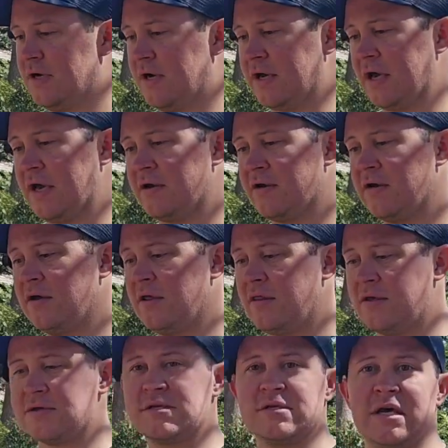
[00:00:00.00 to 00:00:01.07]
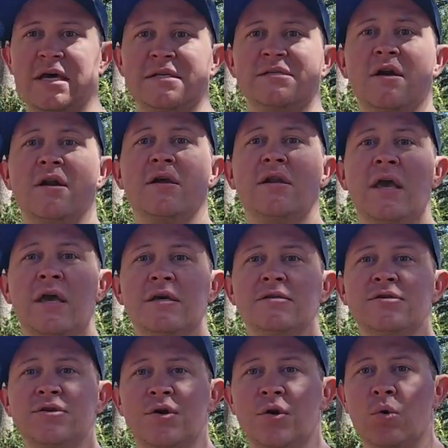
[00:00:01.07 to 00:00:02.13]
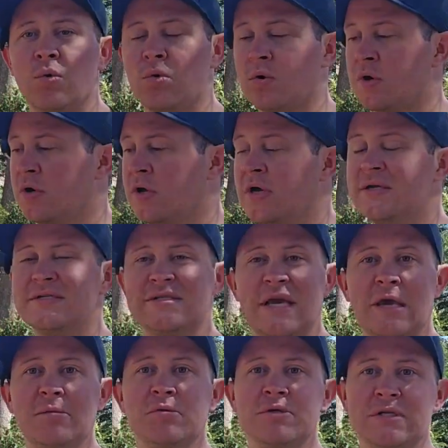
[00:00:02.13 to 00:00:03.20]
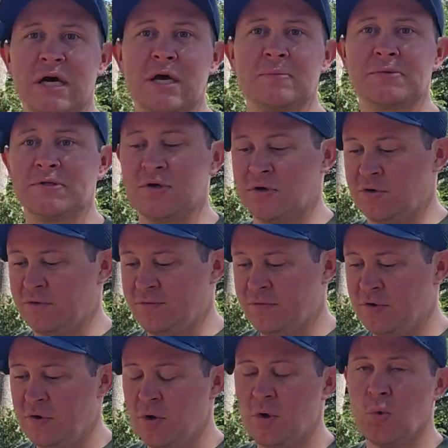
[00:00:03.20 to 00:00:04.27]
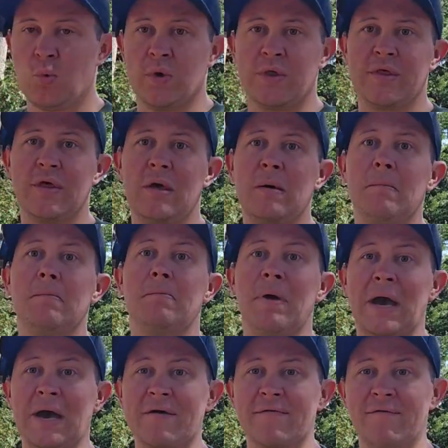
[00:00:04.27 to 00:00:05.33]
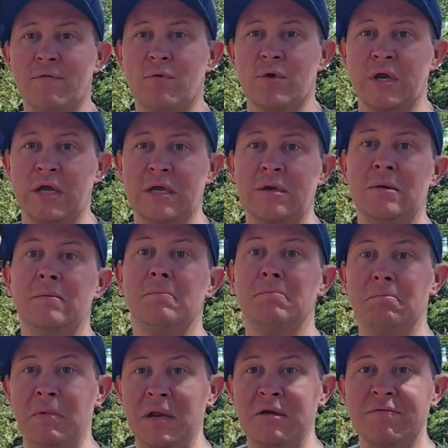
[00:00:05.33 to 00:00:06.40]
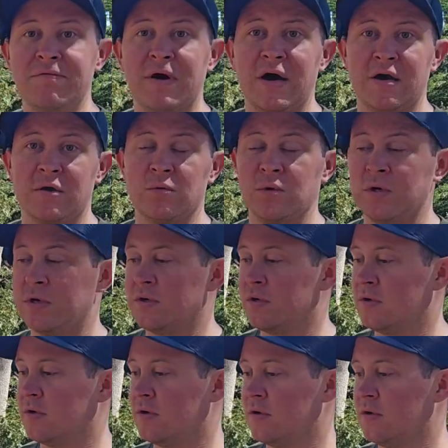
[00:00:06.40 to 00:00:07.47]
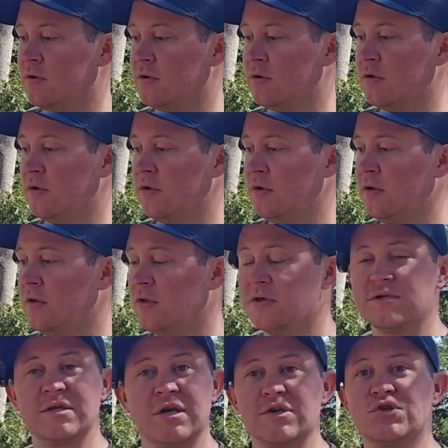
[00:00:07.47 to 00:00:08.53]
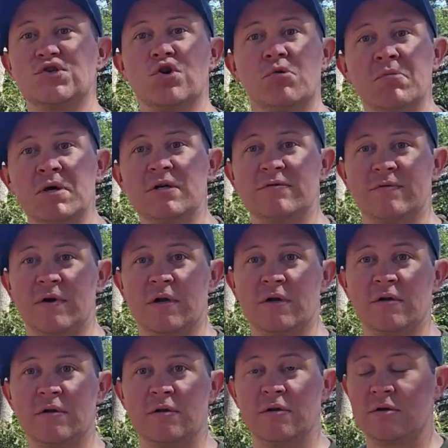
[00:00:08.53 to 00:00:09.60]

Again, this is a Sunny Days Decor tabletop stove with Back40 mini firewood. This thing is so much fun.